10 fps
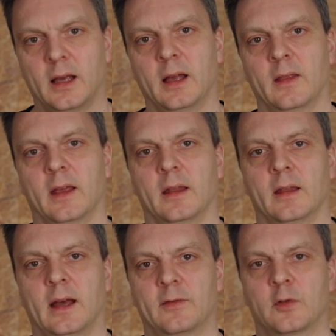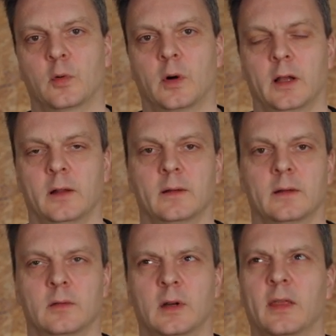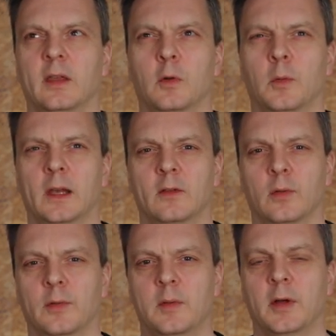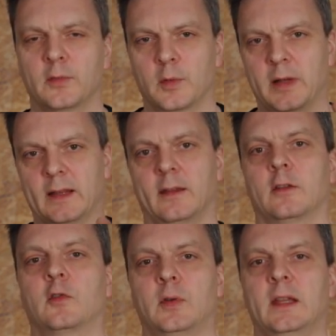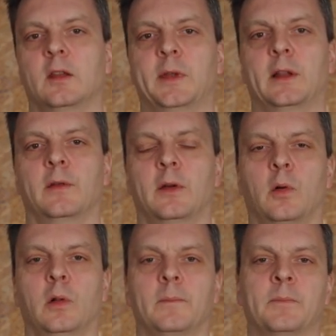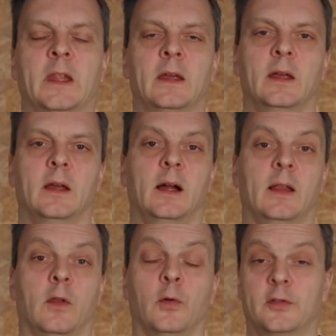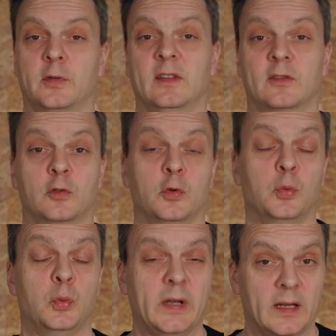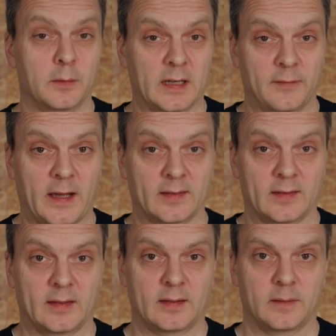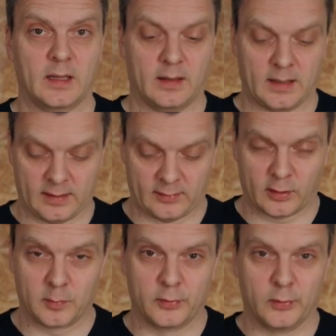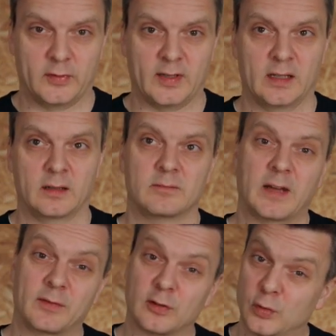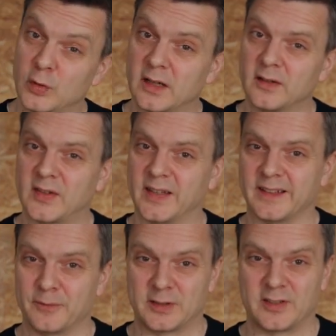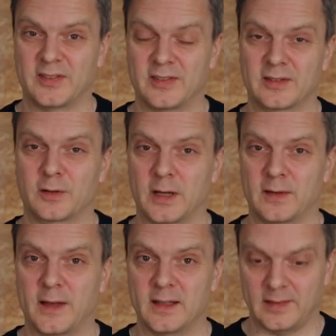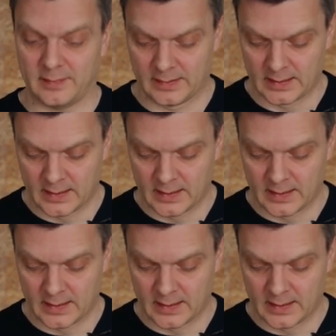And then after a while, I think we waited 2 or 3 months, we planted a tree in the middle of the hole. And those trees grew really, really fast. And they started producing after 2 years, which is quite fast,